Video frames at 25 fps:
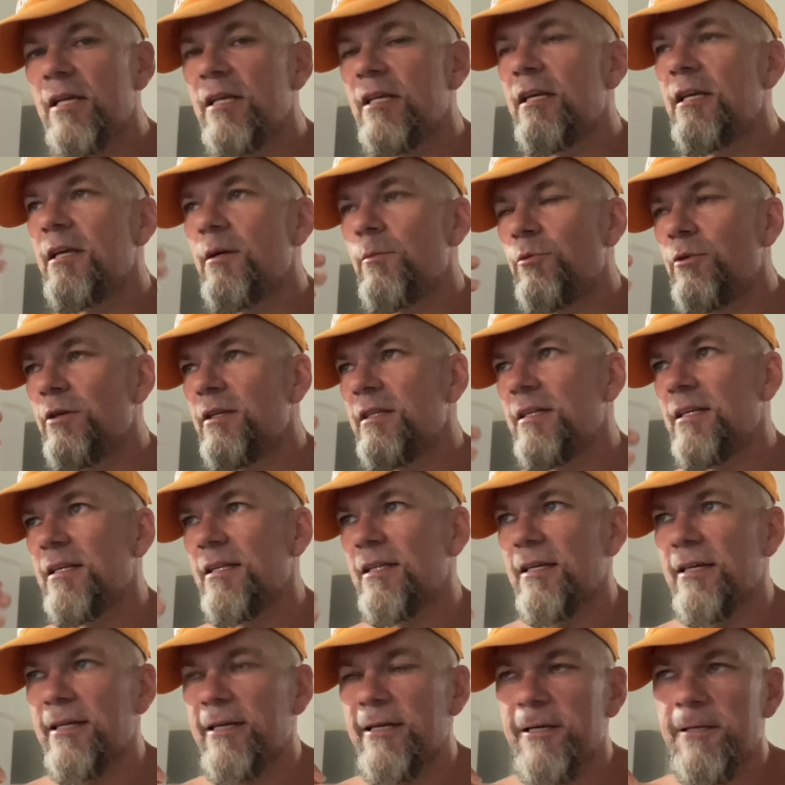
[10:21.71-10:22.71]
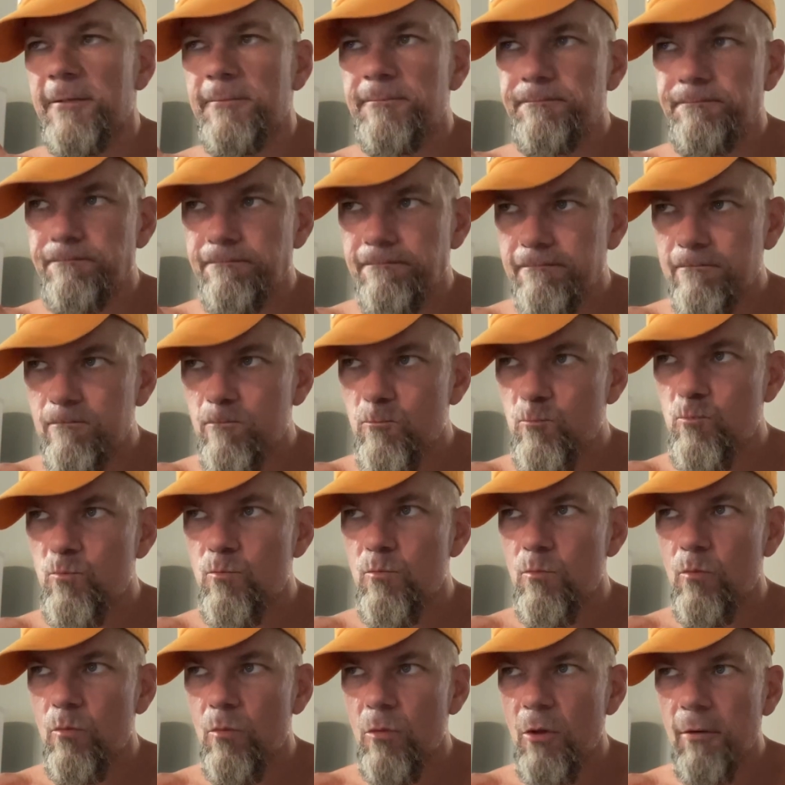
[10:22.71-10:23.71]
Keep breathing in like that.
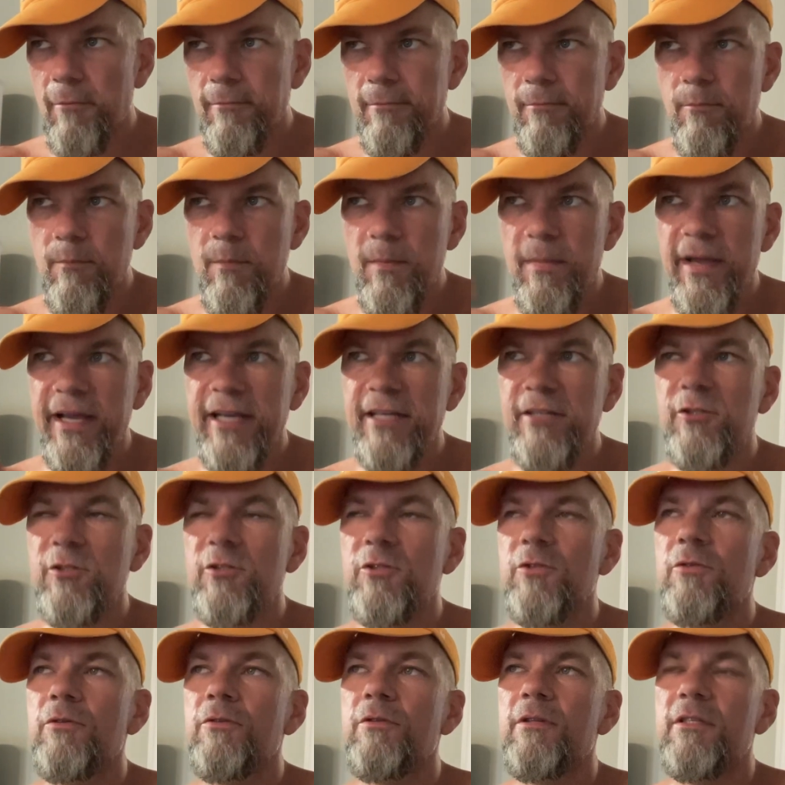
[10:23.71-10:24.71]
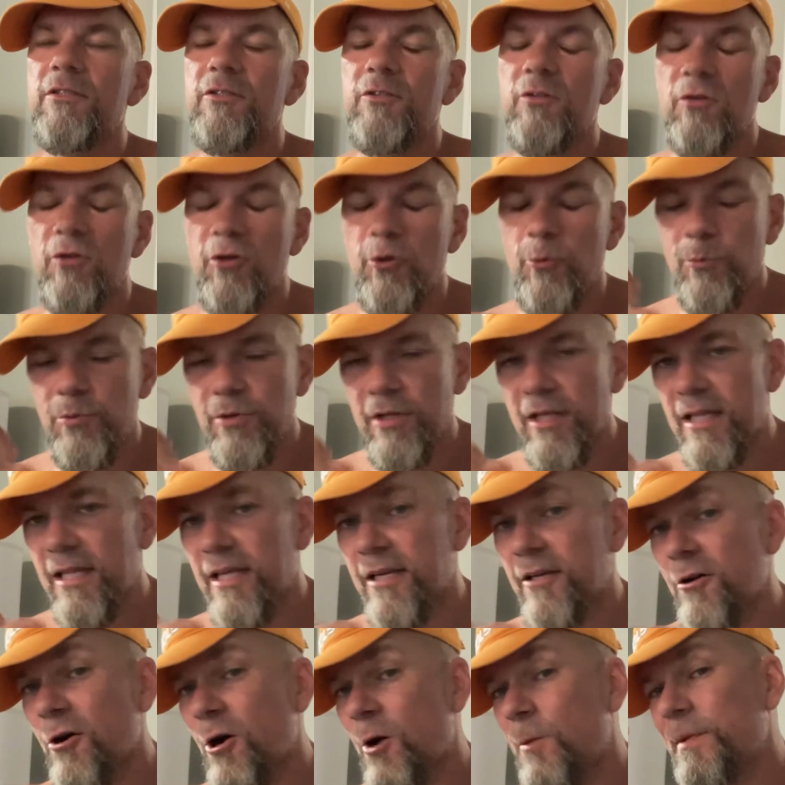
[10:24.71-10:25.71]
Make sure that you're completely
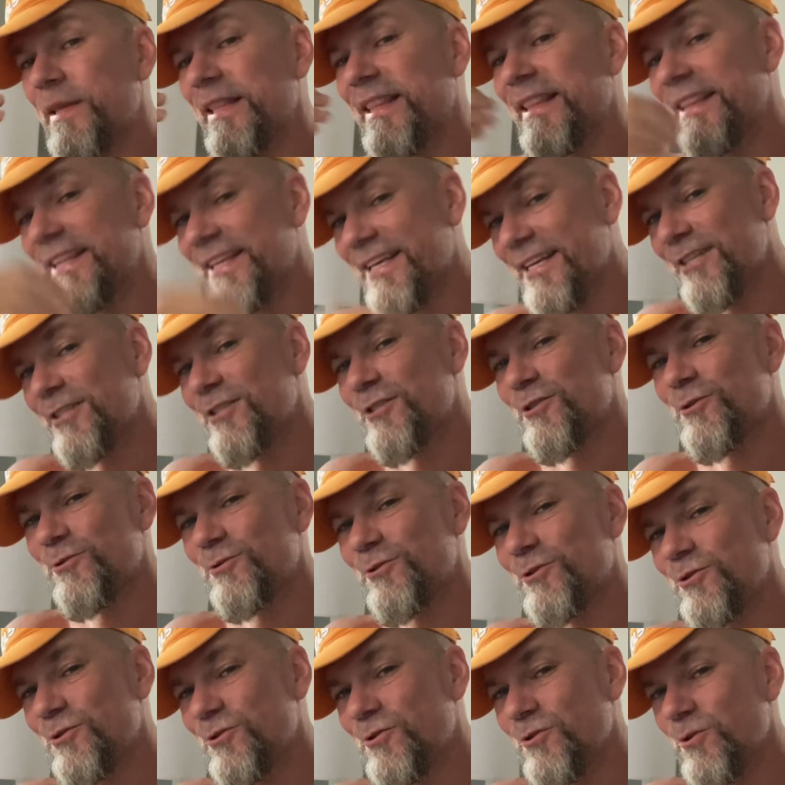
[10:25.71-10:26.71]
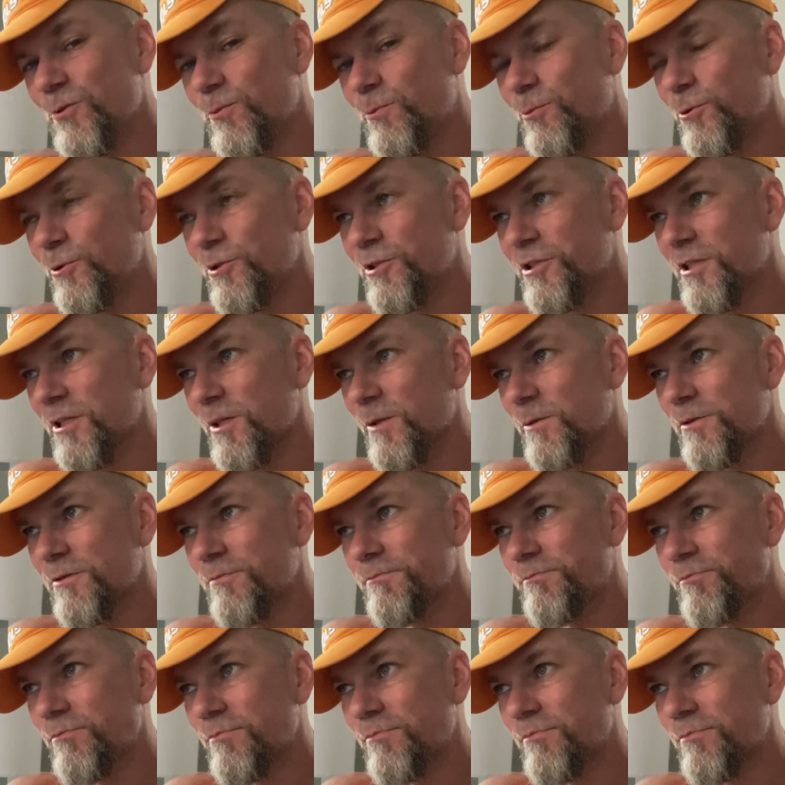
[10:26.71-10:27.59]
calm and then start to do your push-ups.